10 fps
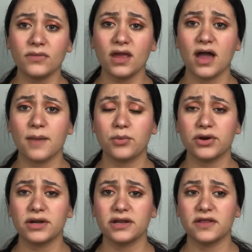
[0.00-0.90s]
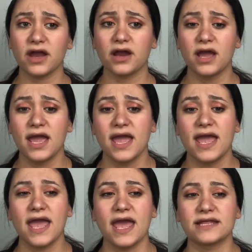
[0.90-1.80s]
I put it in there,
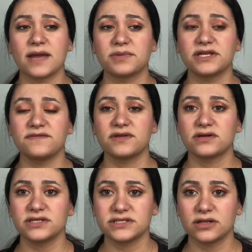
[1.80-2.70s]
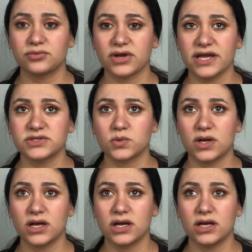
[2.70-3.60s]
and I believe the retail price
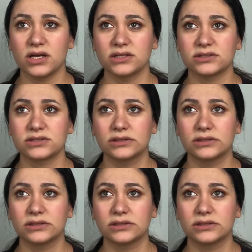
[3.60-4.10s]
was